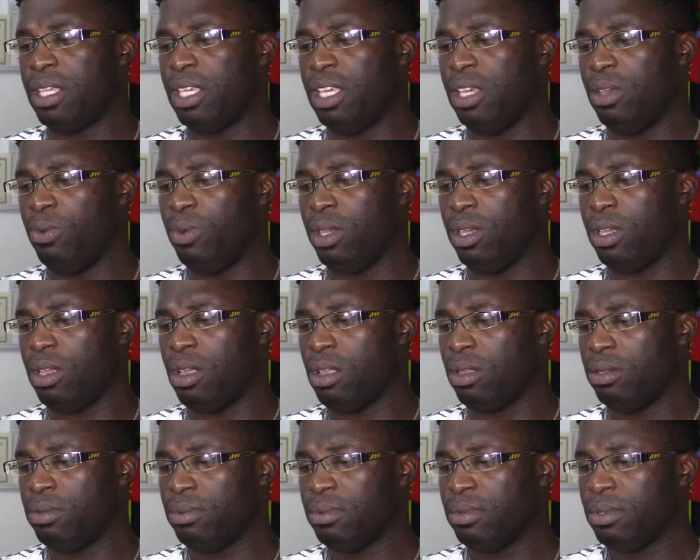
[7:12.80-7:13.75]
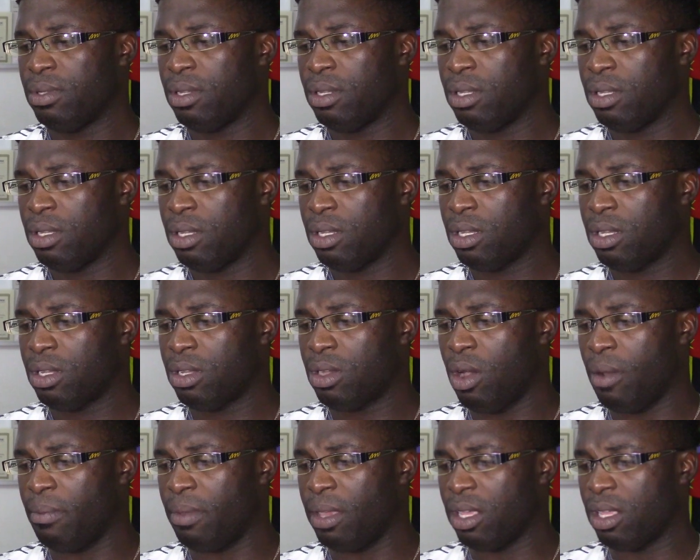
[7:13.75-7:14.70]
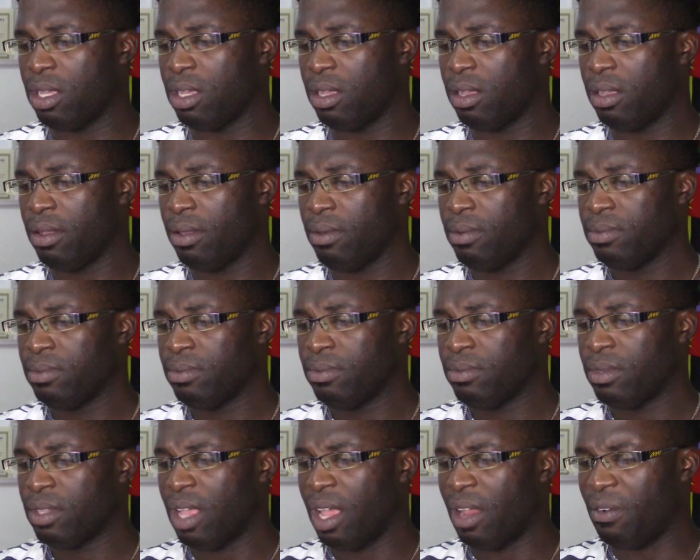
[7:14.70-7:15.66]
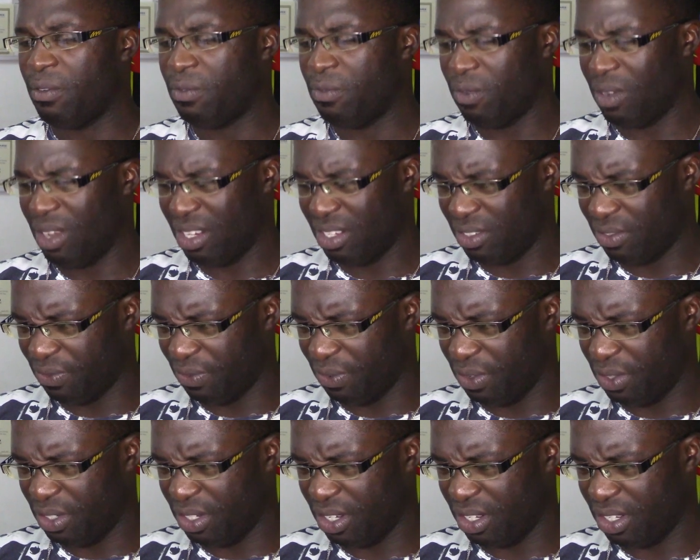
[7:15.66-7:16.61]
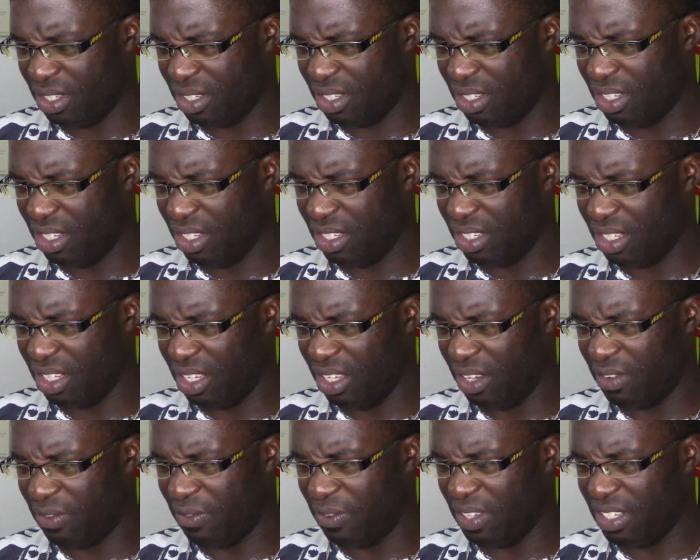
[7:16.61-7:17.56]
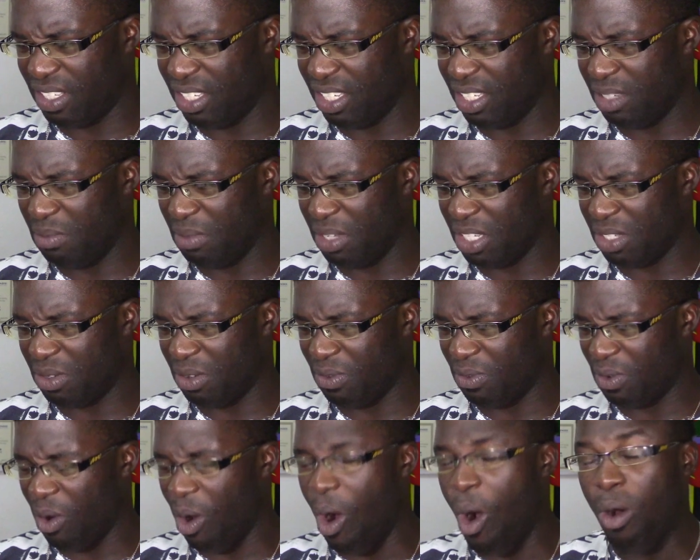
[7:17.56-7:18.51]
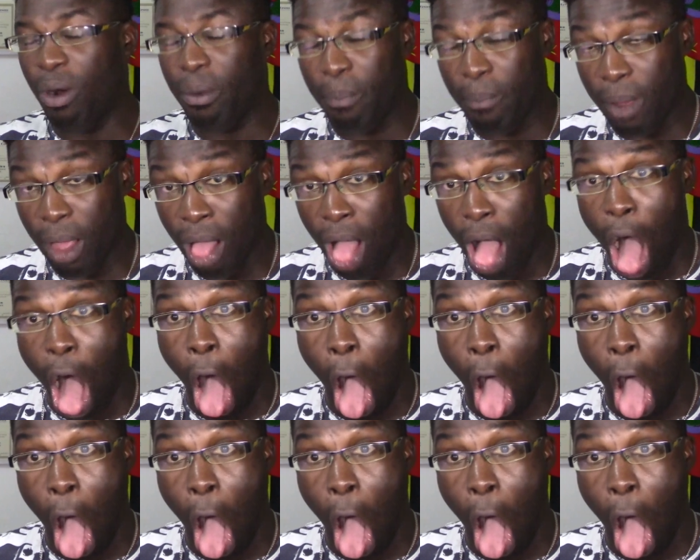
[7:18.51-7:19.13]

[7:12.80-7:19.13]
kiwi comic and first eat feces mixed with oatmeal.